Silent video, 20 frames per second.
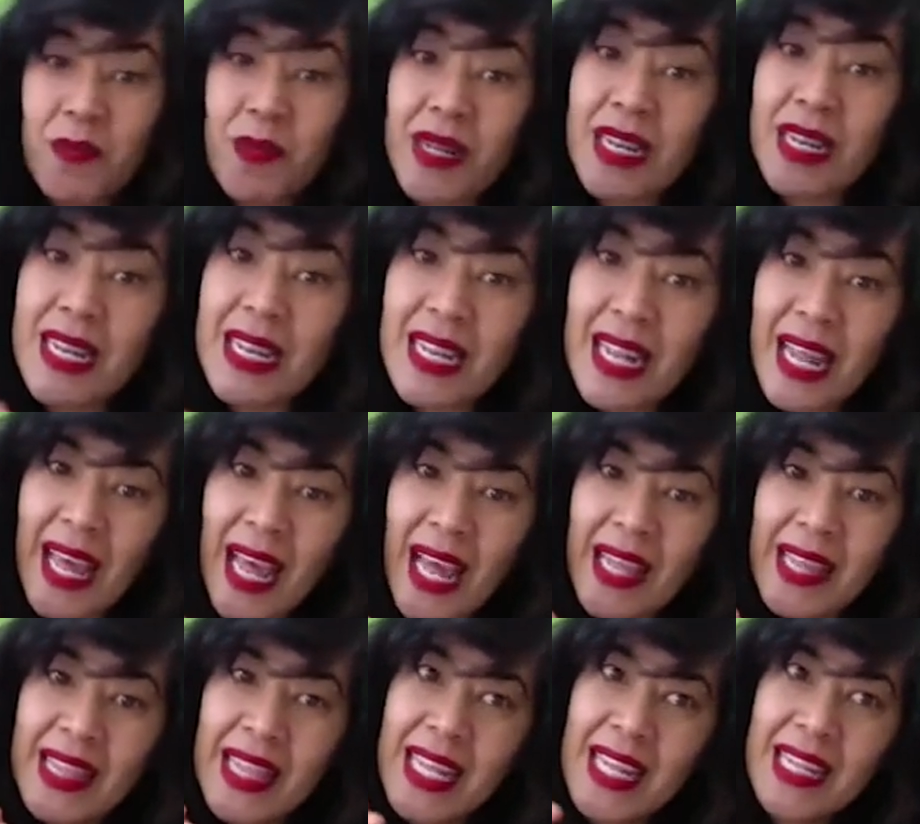But
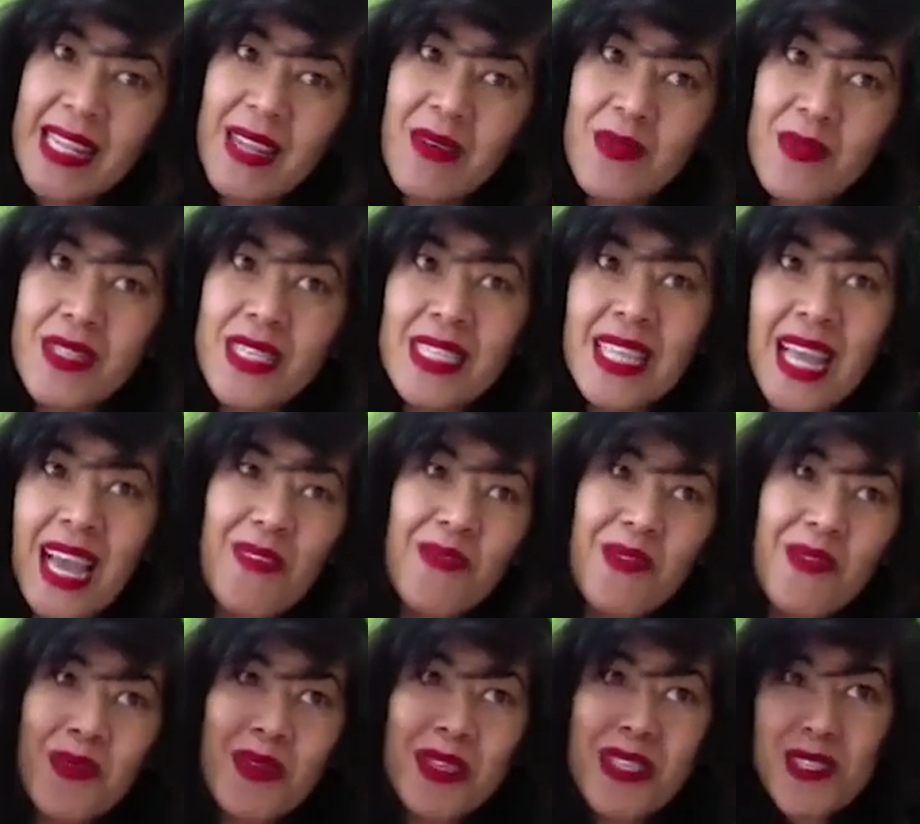then there was a time
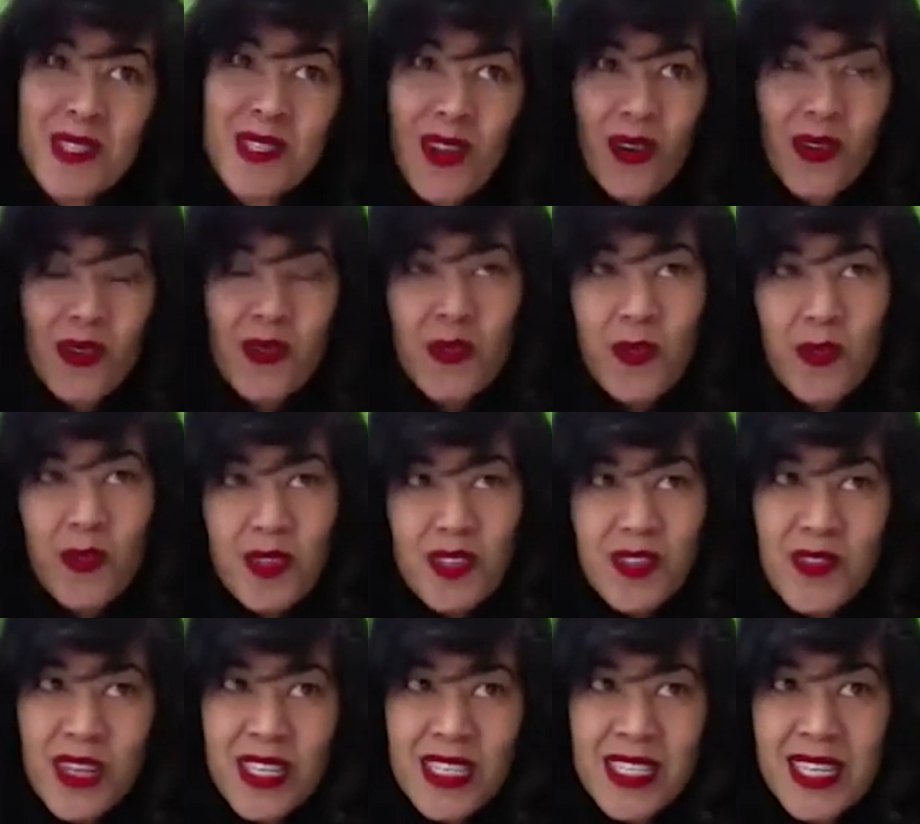where we'd start
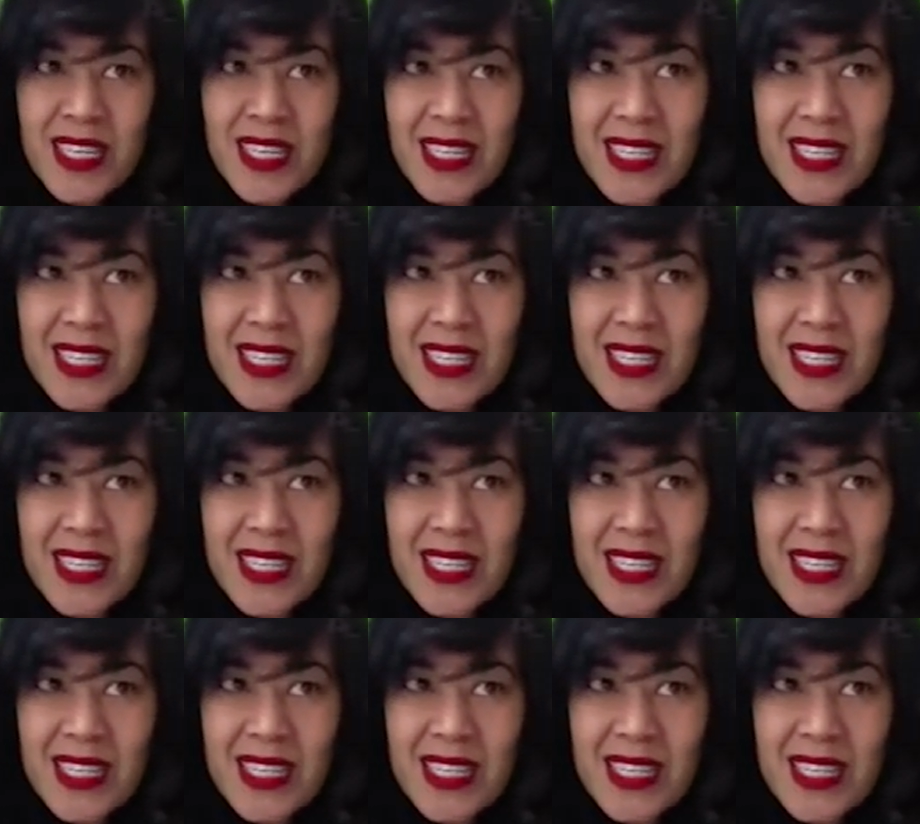dressing it,